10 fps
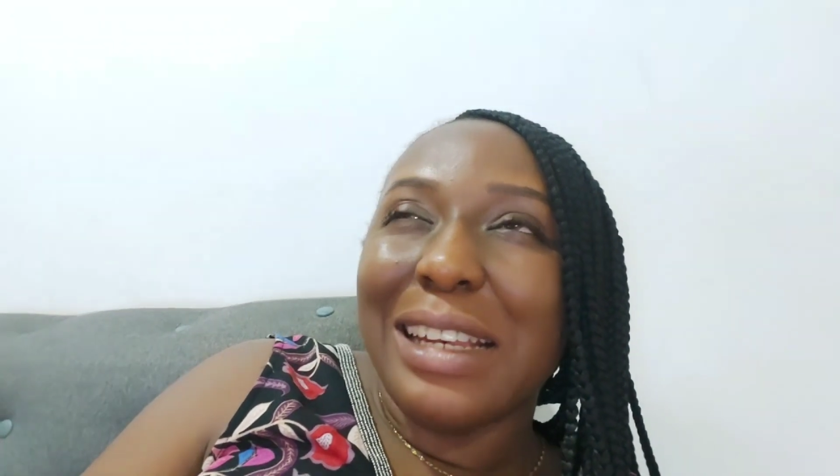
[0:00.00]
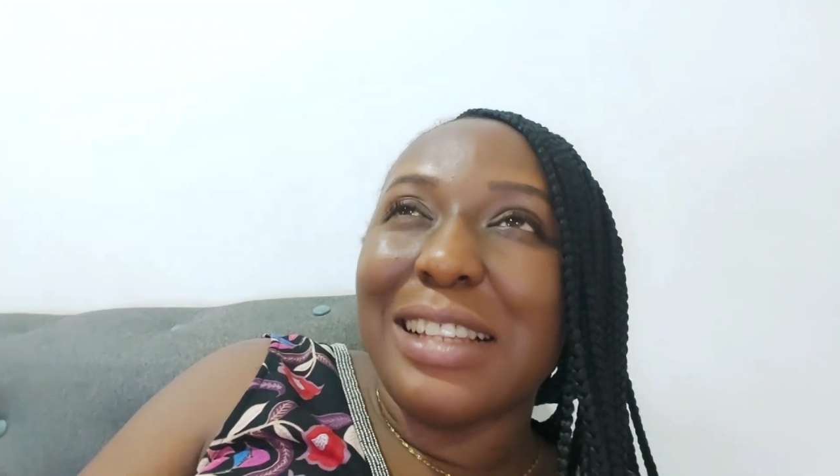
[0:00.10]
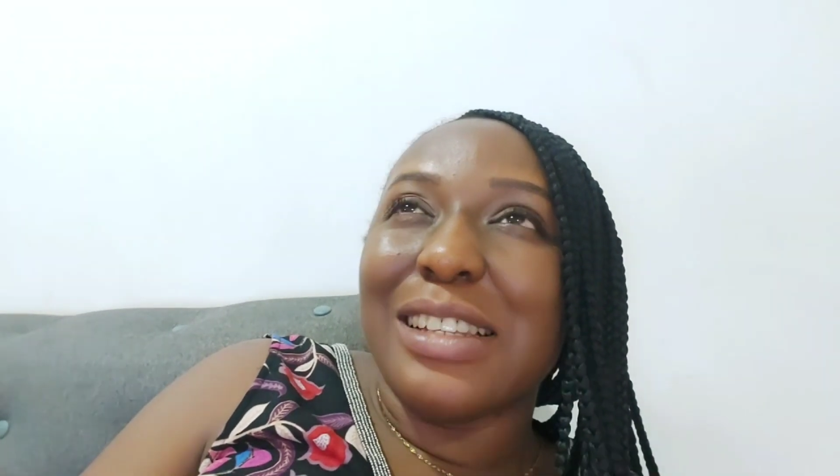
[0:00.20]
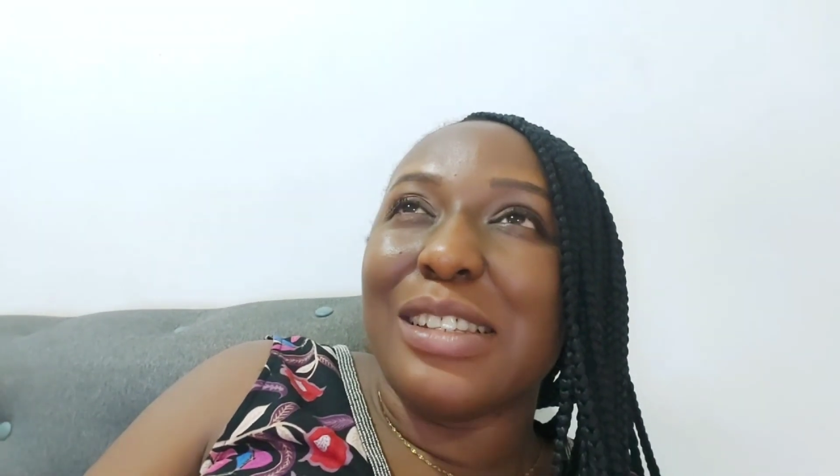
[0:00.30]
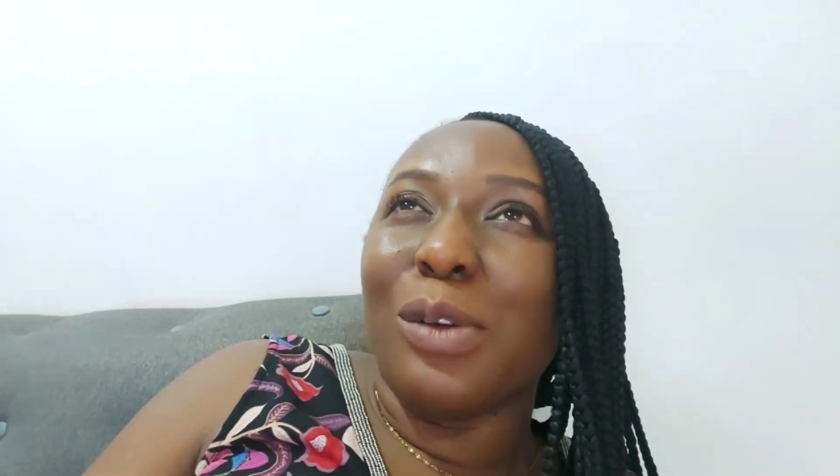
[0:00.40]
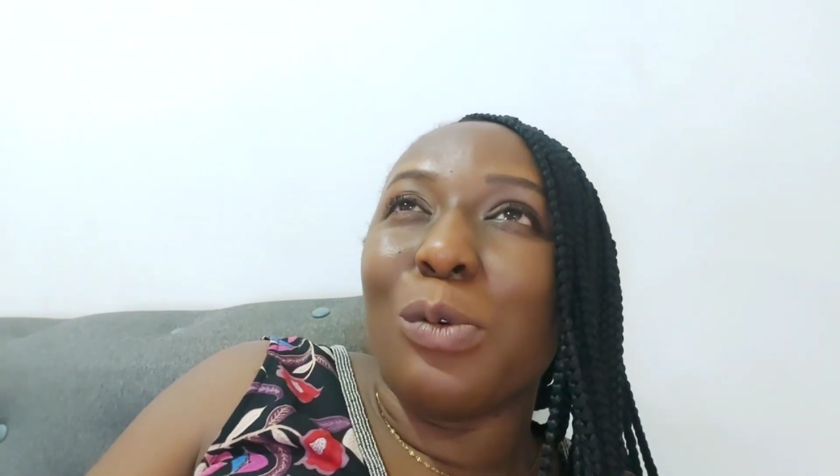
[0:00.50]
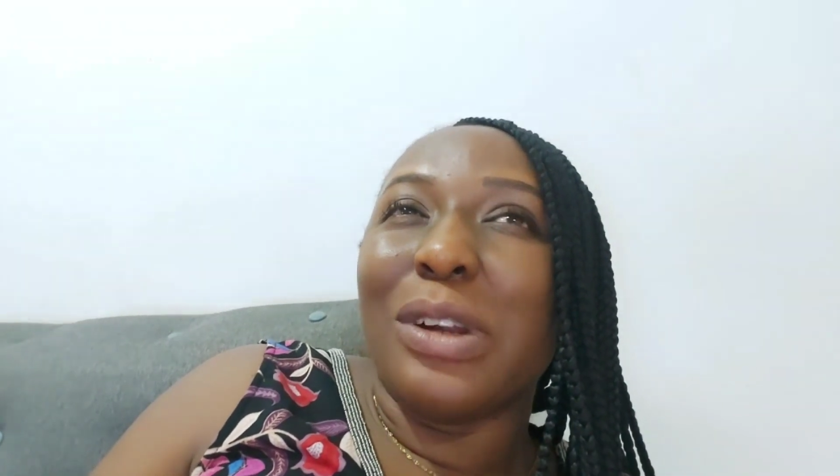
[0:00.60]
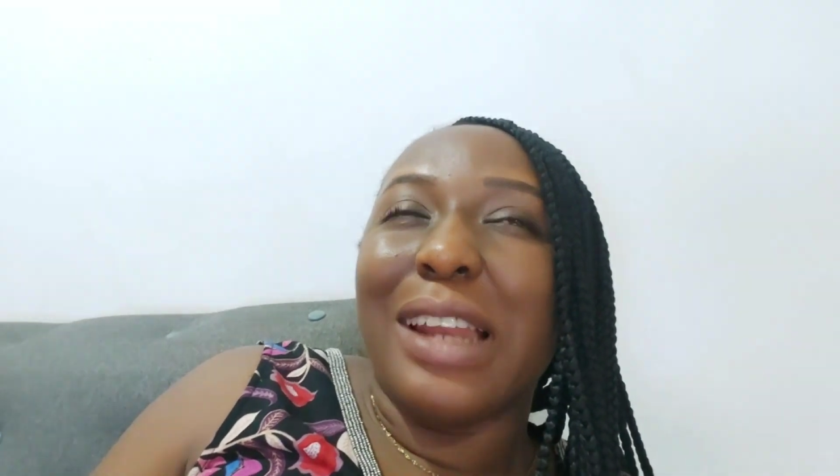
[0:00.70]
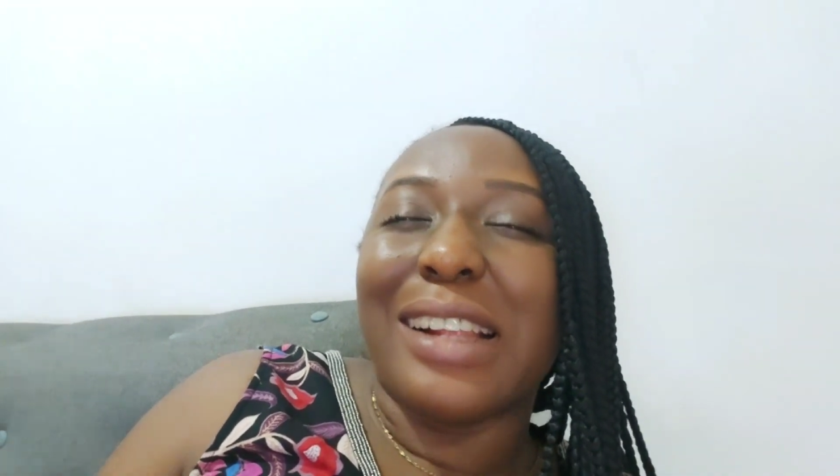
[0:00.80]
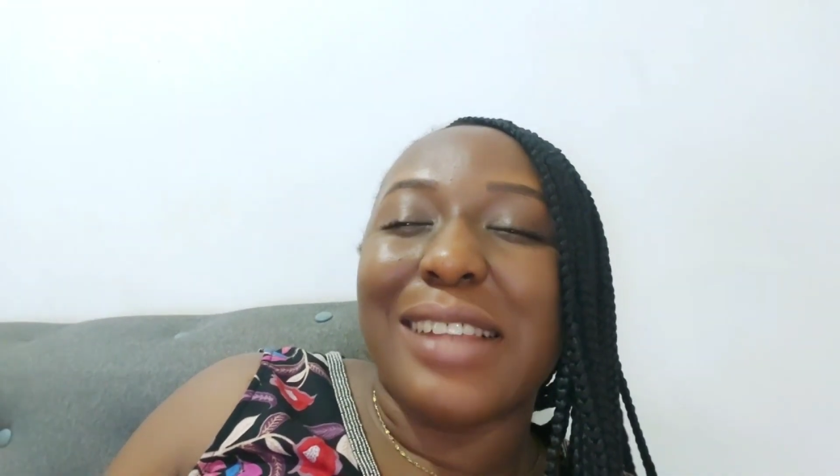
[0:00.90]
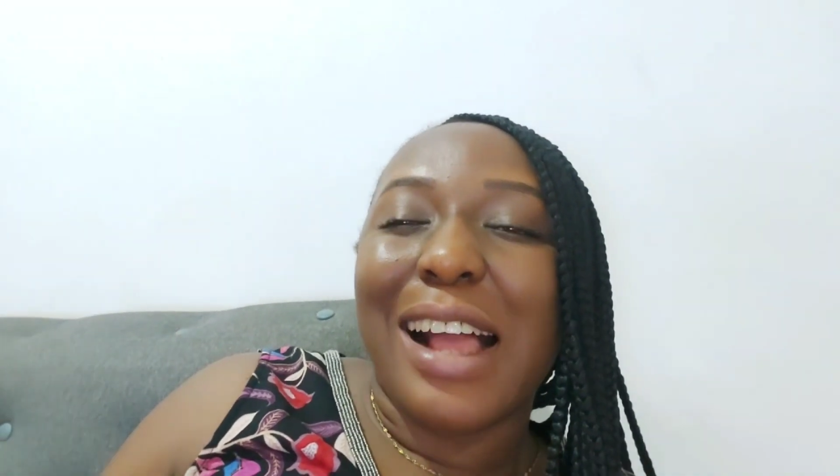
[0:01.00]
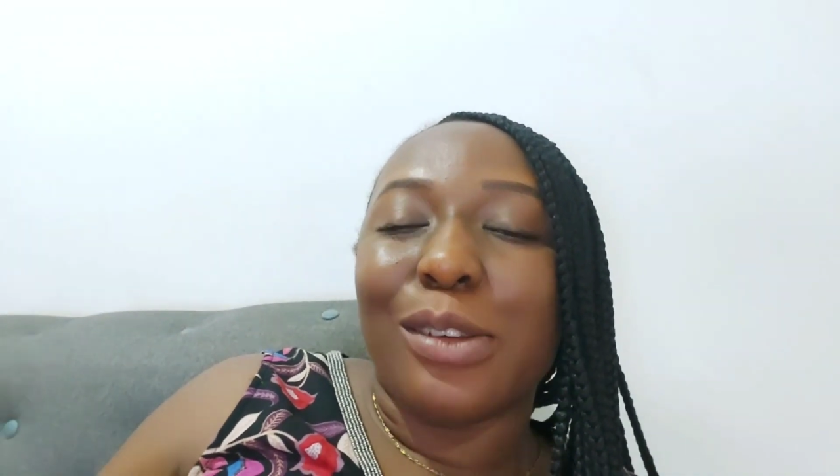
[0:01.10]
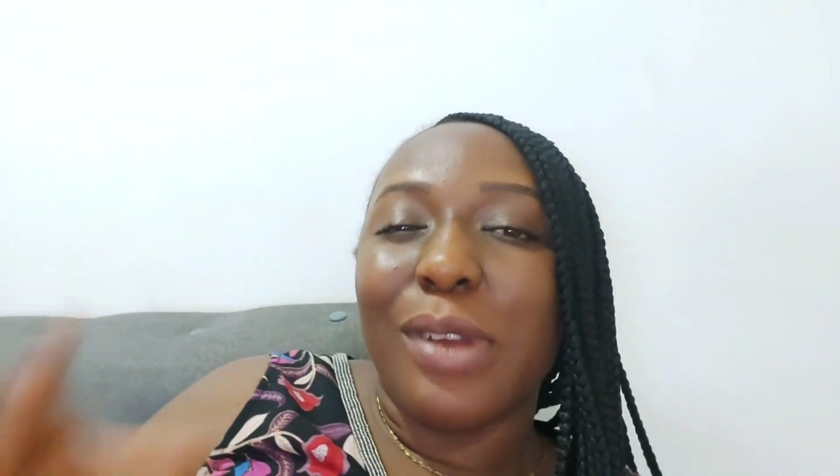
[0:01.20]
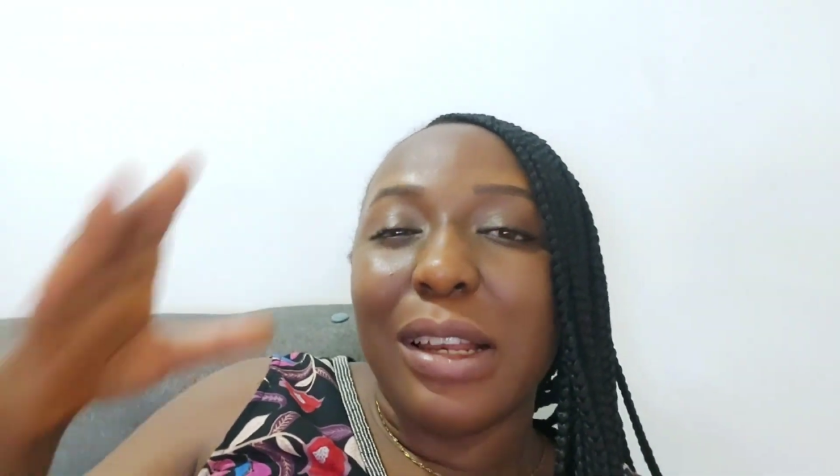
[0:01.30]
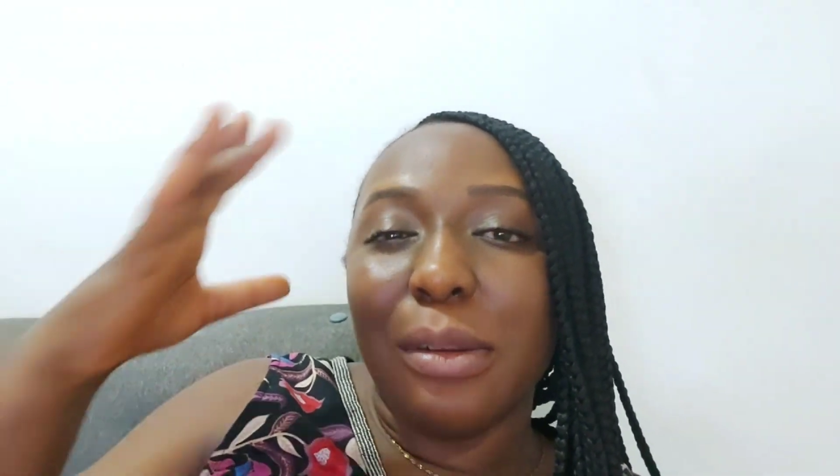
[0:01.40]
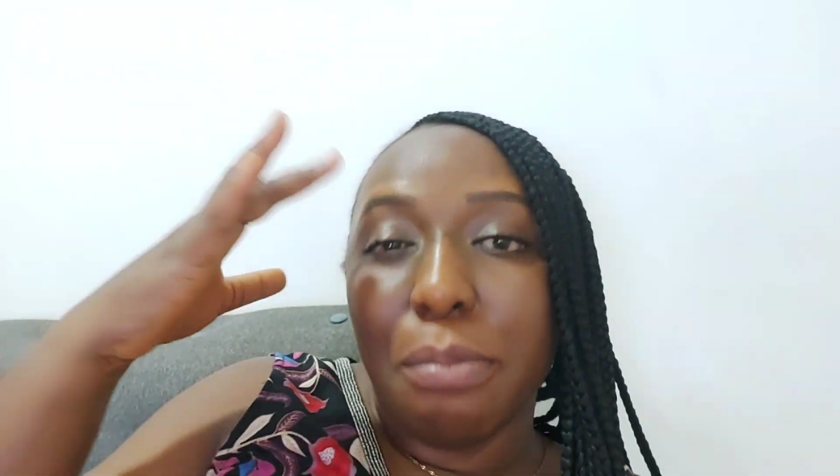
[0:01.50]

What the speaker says: This is the one that actually